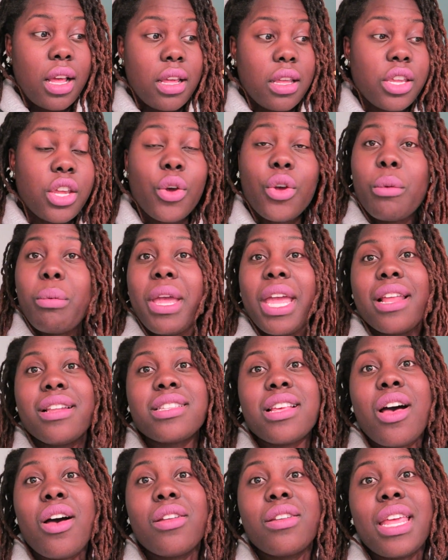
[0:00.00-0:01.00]
yoga
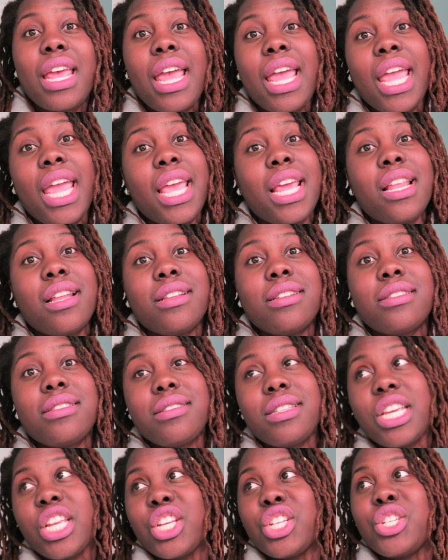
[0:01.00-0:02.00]
pants all day and
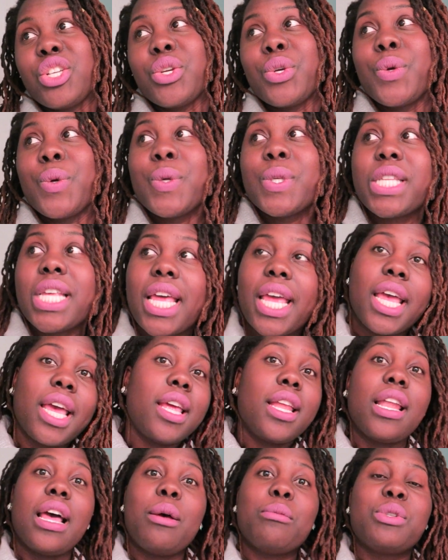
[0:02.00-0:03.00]
tennis shoes,
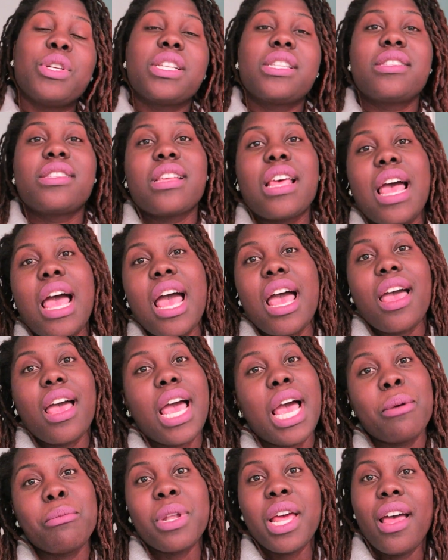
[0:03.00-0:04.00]
and
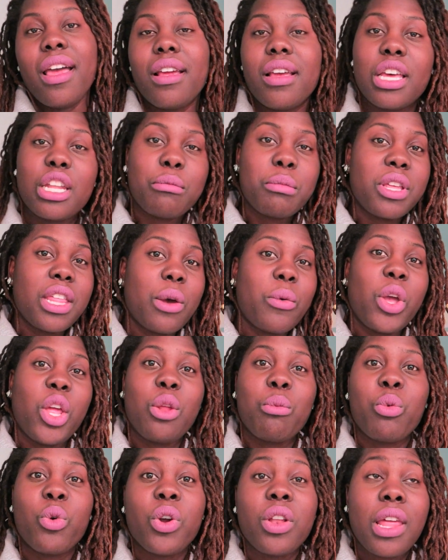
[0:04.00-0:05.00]
I'm not going to be that way
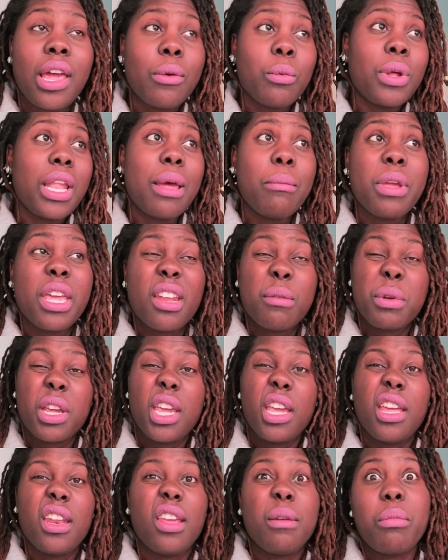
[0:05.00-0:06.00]
anymore. Like, will I be in a
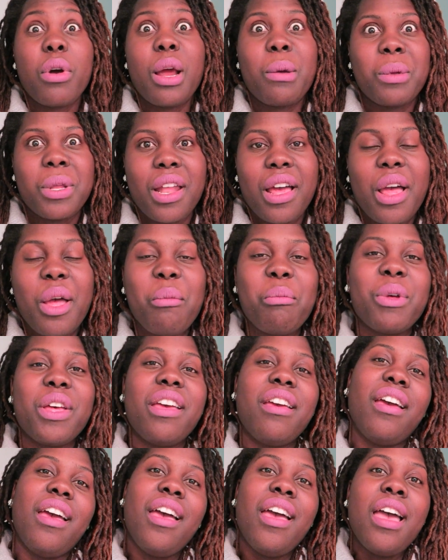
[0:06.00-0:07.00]
bikini? Probably not,
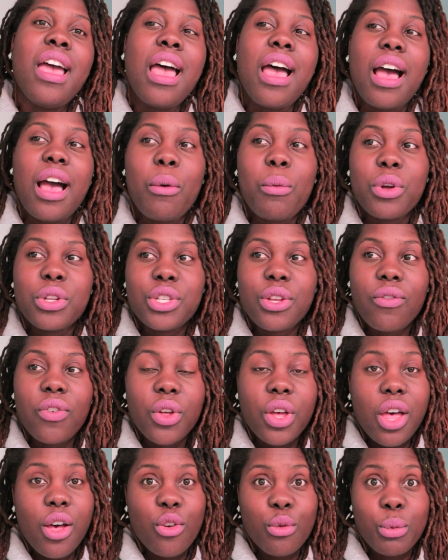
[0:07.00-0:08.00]
but I want to
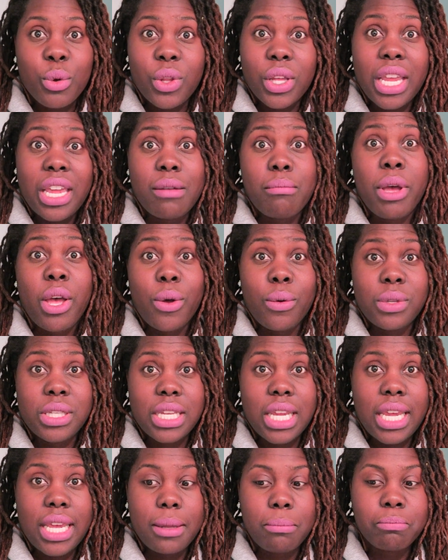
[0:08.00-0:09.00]
feel comfortable again in my own
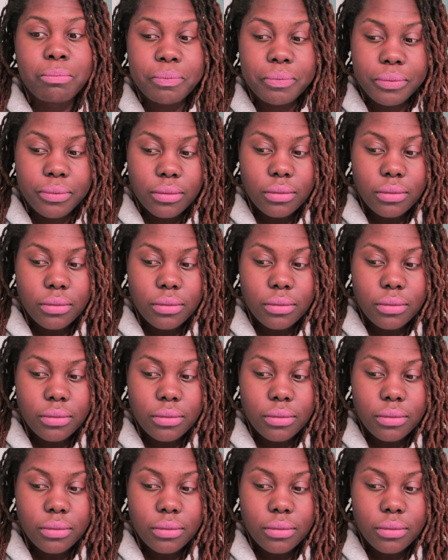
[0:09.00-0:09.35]
skin.